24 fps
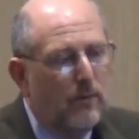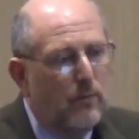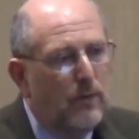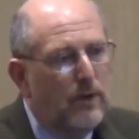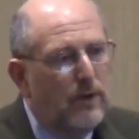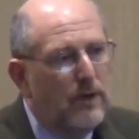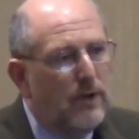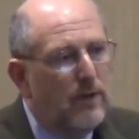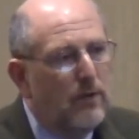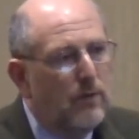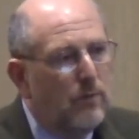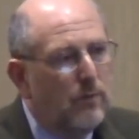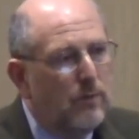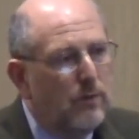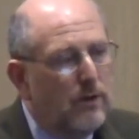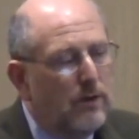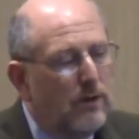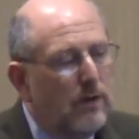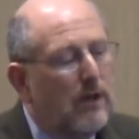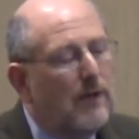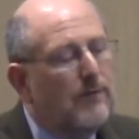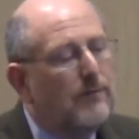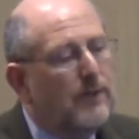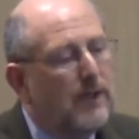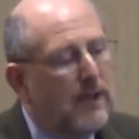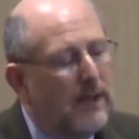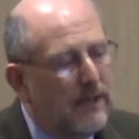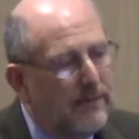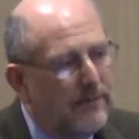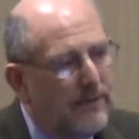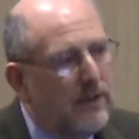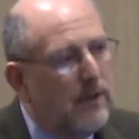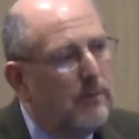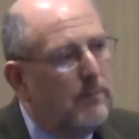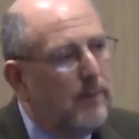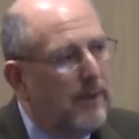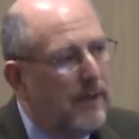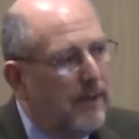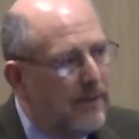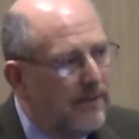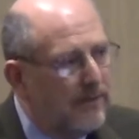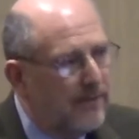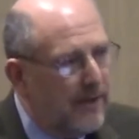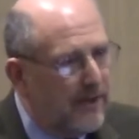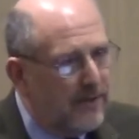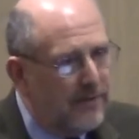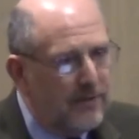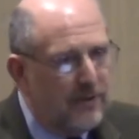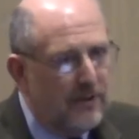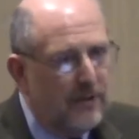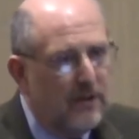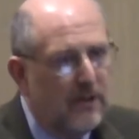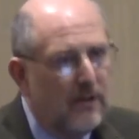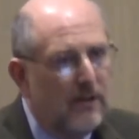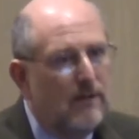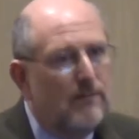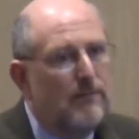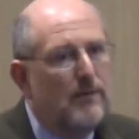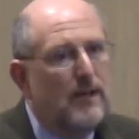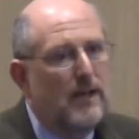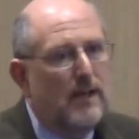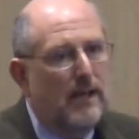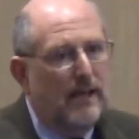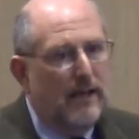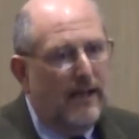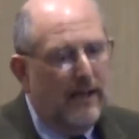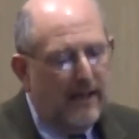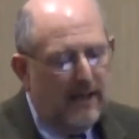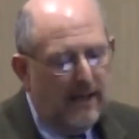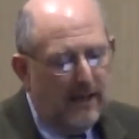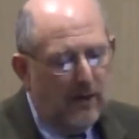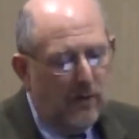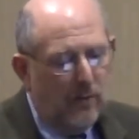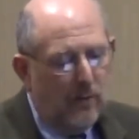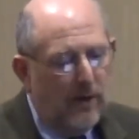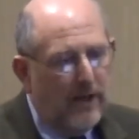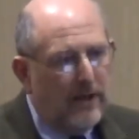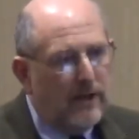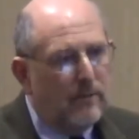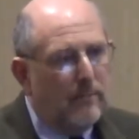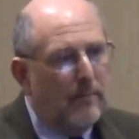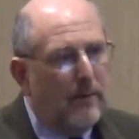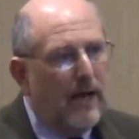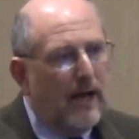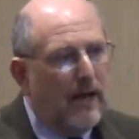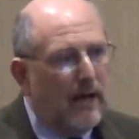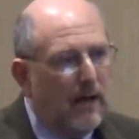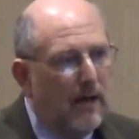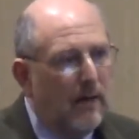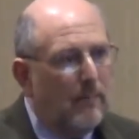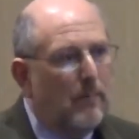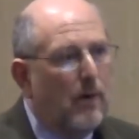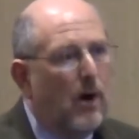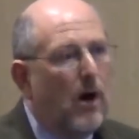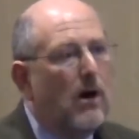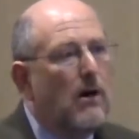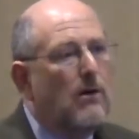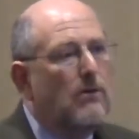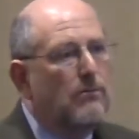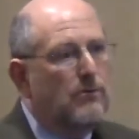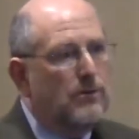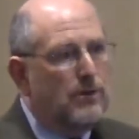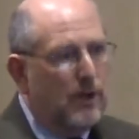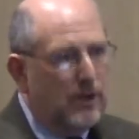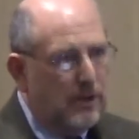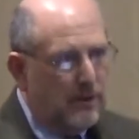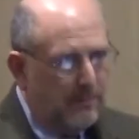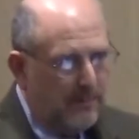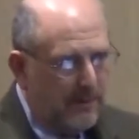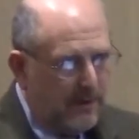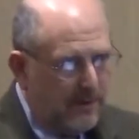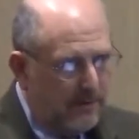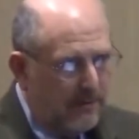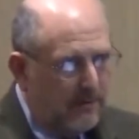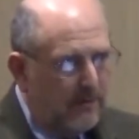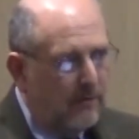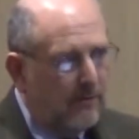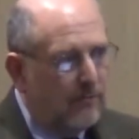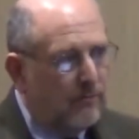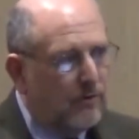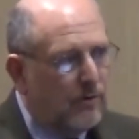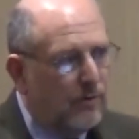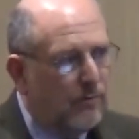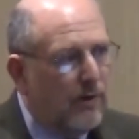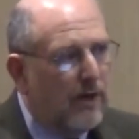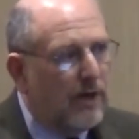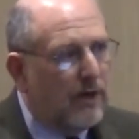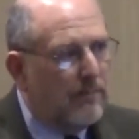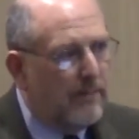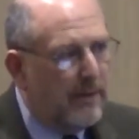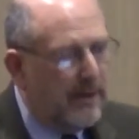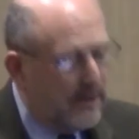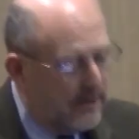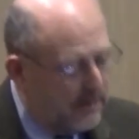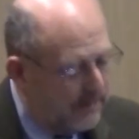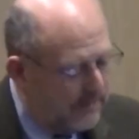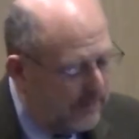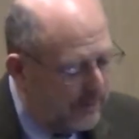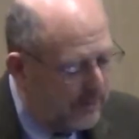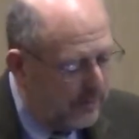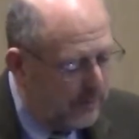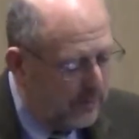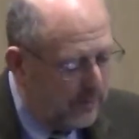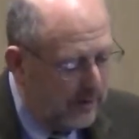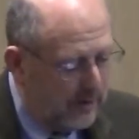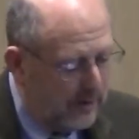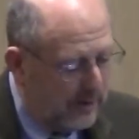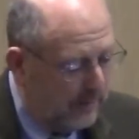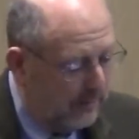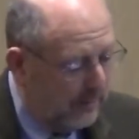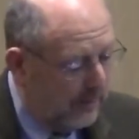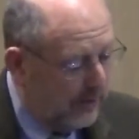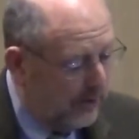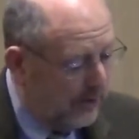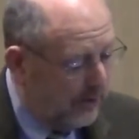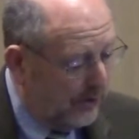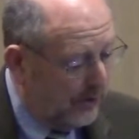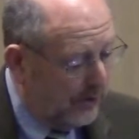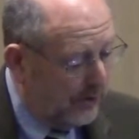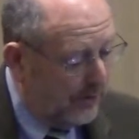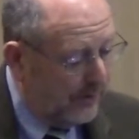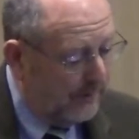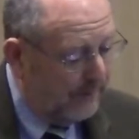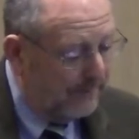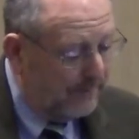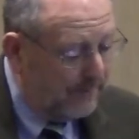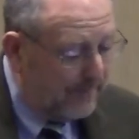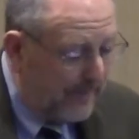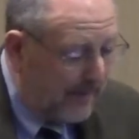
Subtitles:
we would love to have independent testing of and a way to back up our judgment to recommend them to a building owner.